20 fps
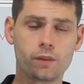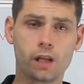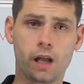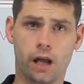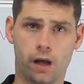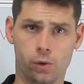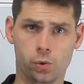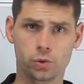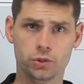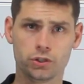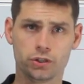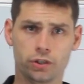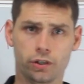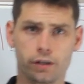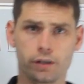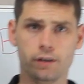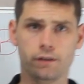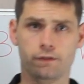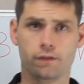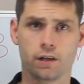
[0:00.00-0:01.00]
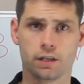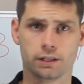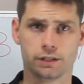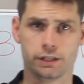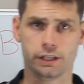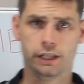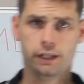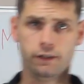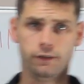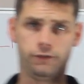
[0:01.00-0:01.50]
I also
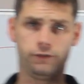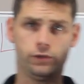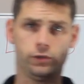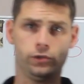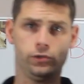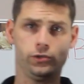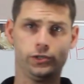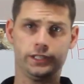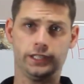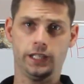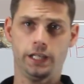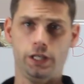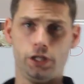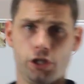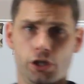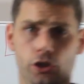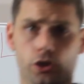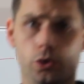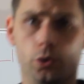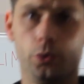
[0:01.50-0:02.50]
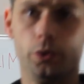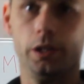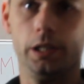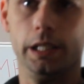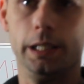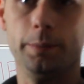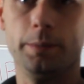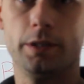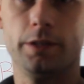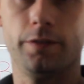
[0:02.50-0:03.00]
volunteer for an organization called
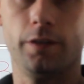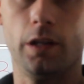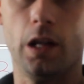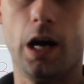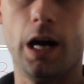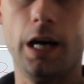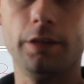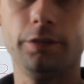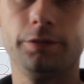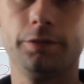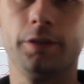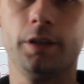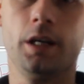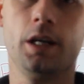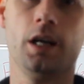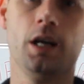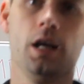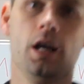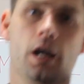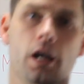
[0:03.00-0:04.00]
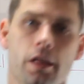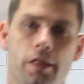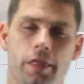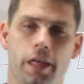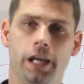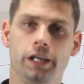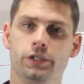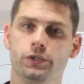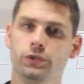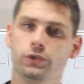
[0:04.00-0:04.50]
Limbs for Life.
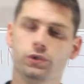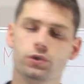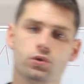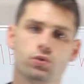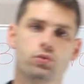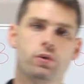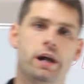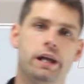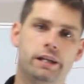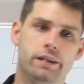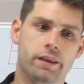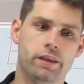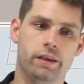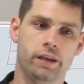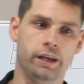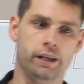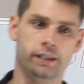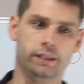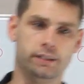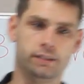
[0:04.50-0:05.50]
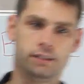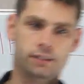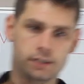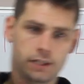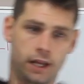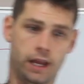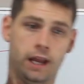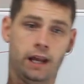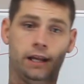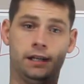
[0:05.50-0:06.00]
They do great things,
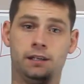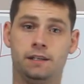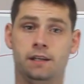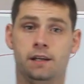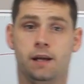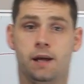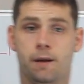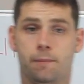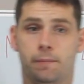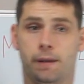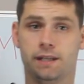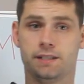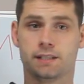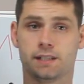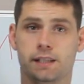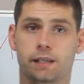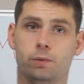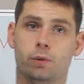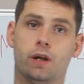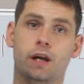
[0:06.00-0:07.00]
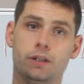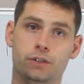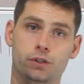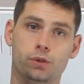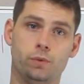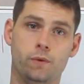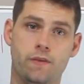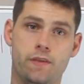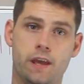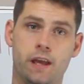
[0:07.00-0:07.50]
and basically what I do
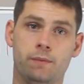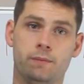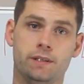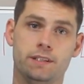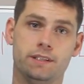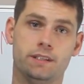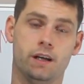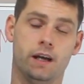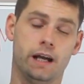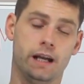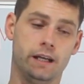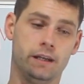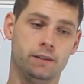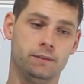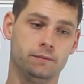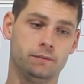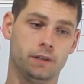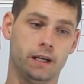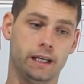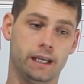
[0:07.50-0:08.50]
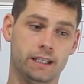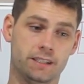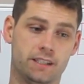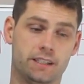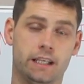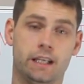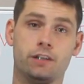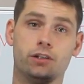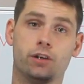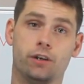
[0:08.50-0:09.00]
with them is I get
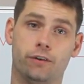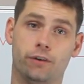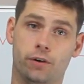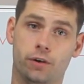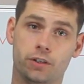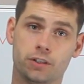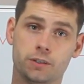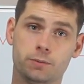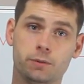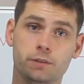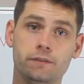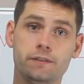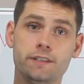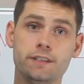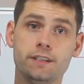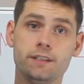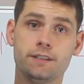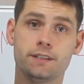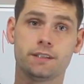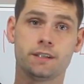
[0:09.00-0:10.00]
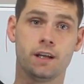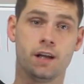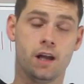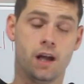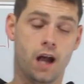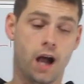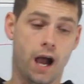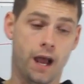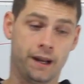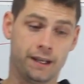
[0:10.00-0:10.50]
sent on hospital visits,
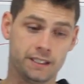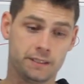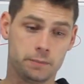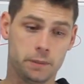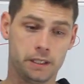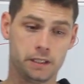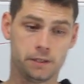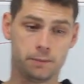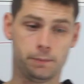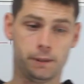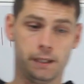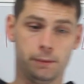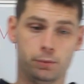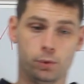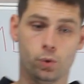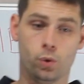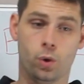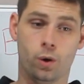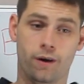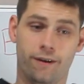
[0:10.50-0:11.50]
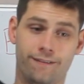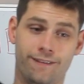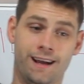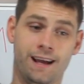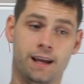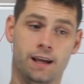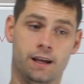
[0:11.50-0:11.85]
and I speak to people who are